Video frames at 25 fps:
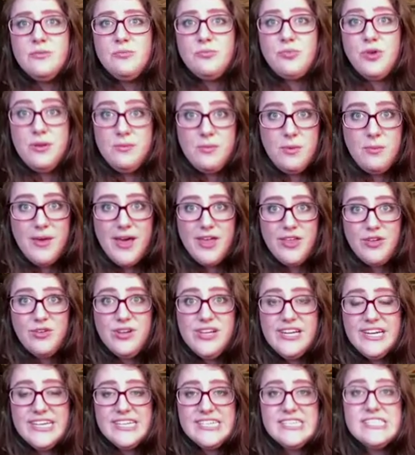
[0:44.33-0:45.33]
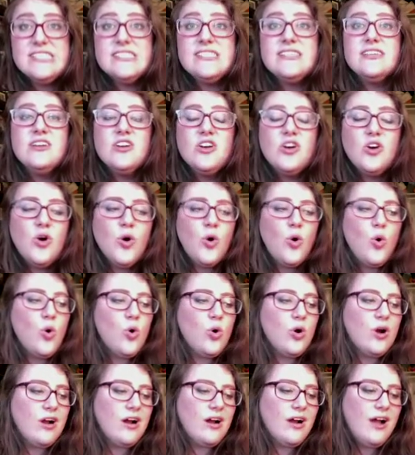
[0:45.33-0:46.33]
prima ballerinas,
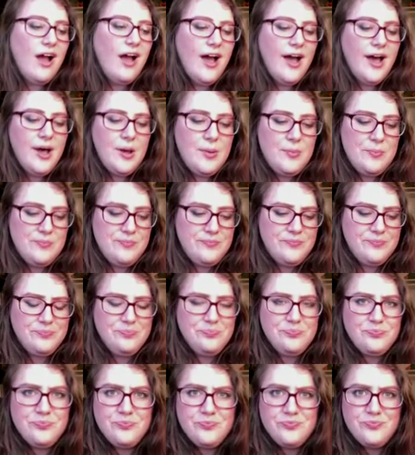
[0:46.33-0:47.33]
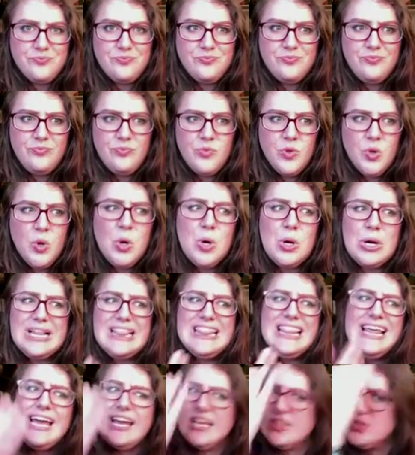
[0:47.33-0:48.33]
or
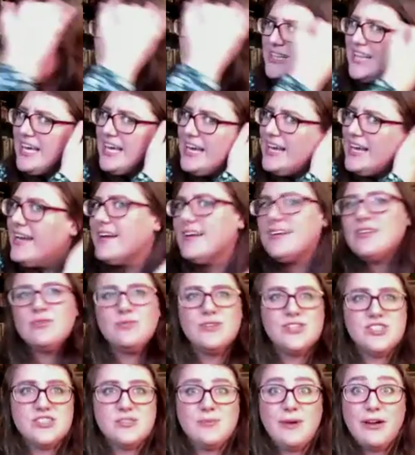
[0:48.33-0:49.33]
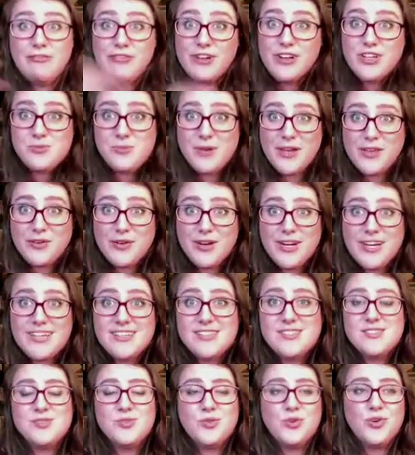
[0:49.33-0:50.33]
Le Étoile, which is about French
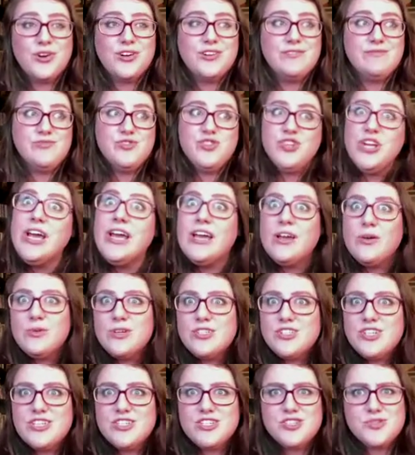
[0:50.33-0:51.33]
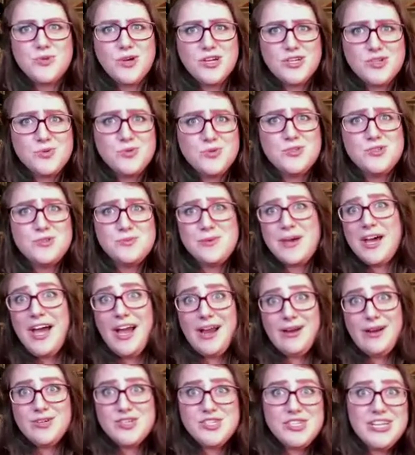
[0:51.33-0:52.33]
ballerinas, or Jig, which I just watched, which is about
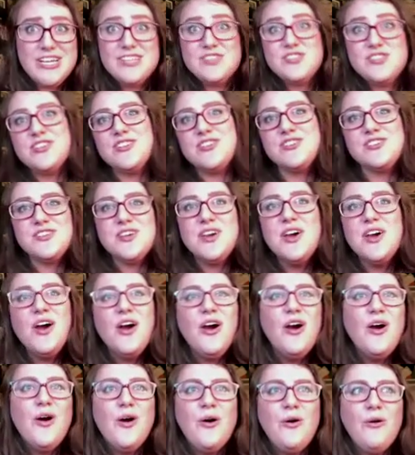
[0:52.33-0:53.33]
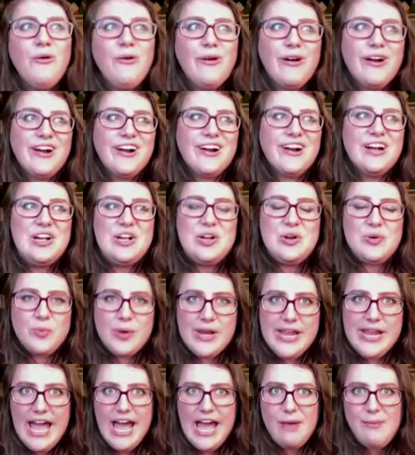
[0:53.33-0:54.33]
Irish dancers, or
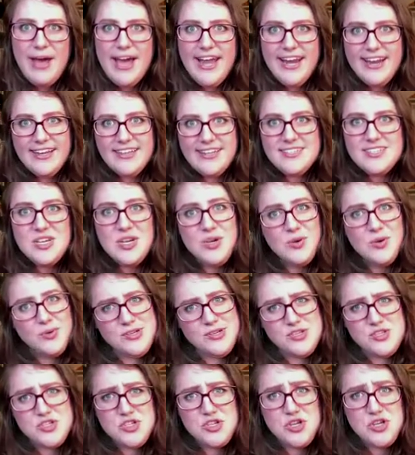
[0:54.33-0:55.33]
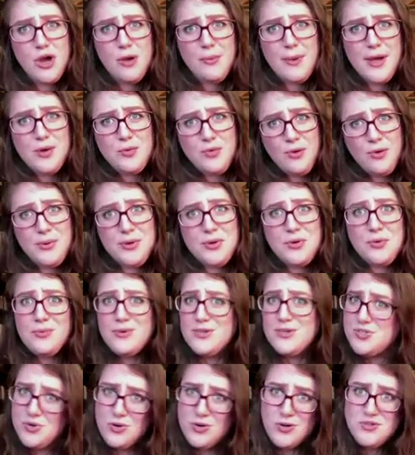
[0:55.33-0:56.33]
Rehab Addict, which is a show about a woman who
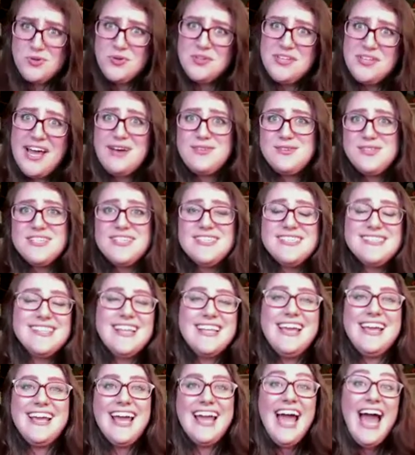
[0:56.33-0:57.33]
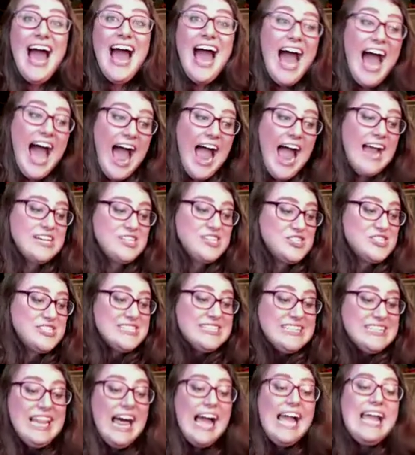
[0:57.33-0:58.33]
restores old houses. Like, I just
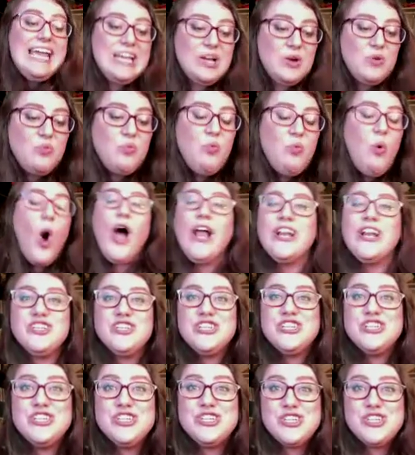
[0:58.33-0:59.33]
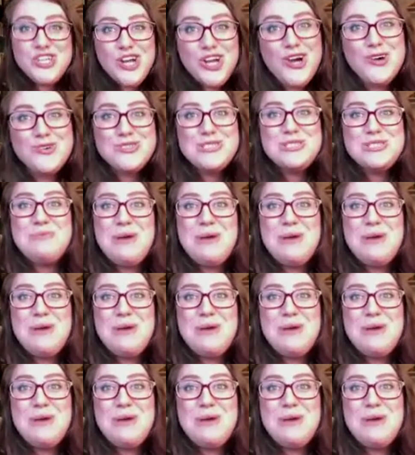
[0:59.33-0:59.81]
like watching shows